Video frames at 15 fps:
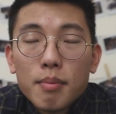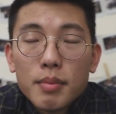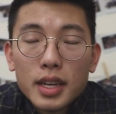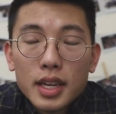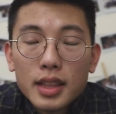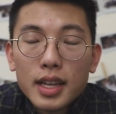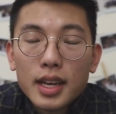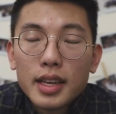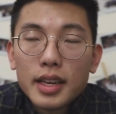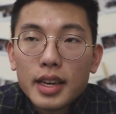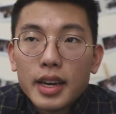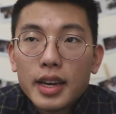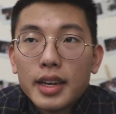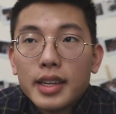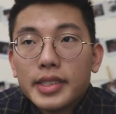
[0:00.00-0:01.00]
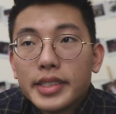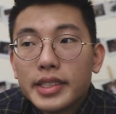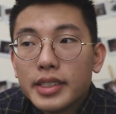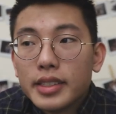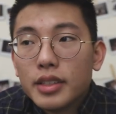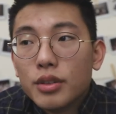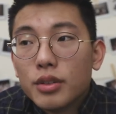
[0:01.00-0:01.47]
Meaning that yes,
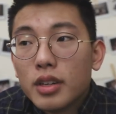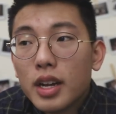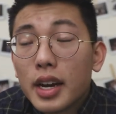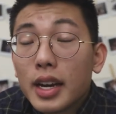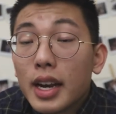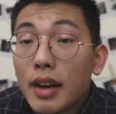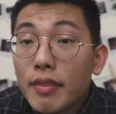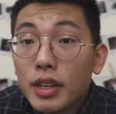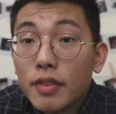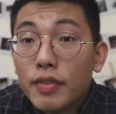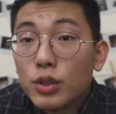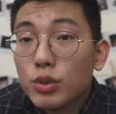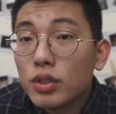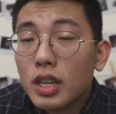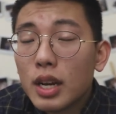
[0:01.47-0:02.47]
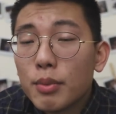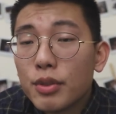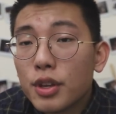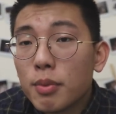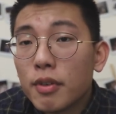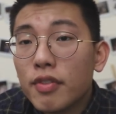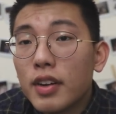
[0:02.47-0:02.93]
you're not going to have individual time
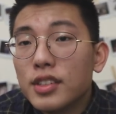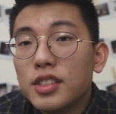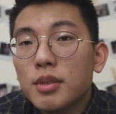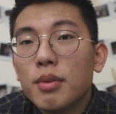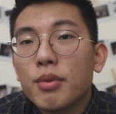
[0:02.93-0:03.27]
with your professor,